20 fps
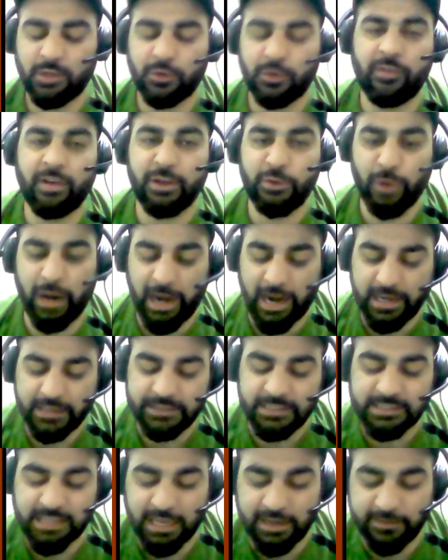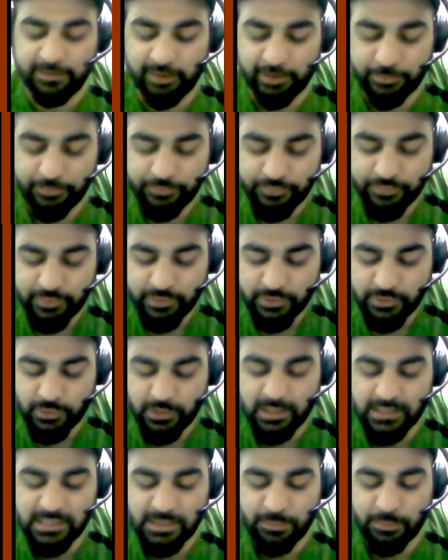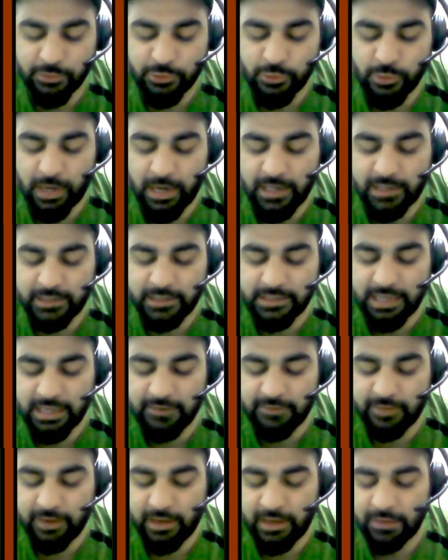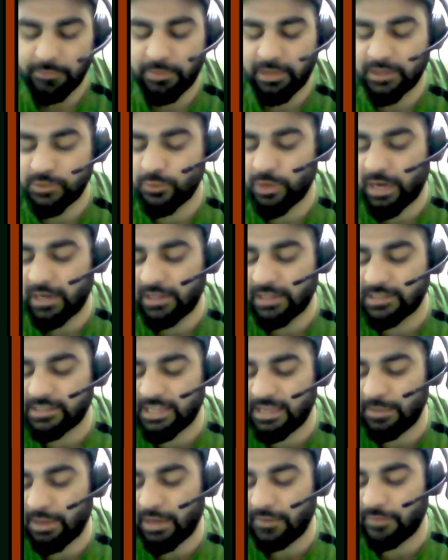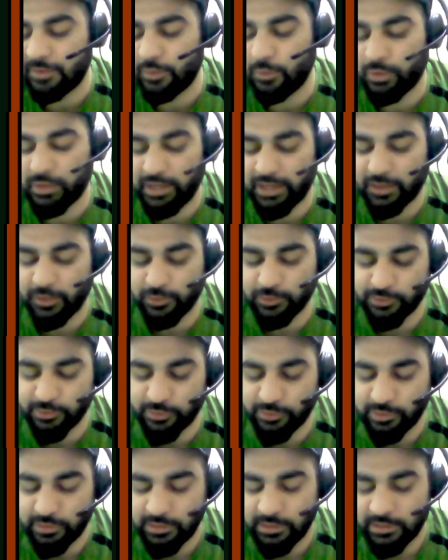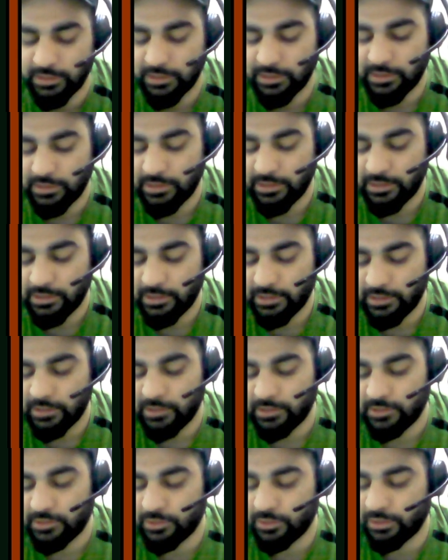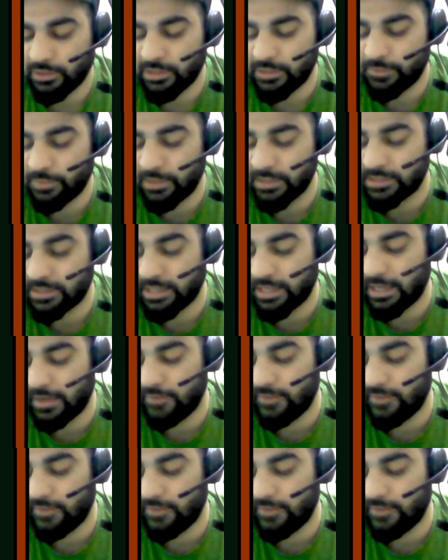when you add this alpha, so let's suppose you add this alpha, and because you add the same alpha over here also, so this is plus k alpha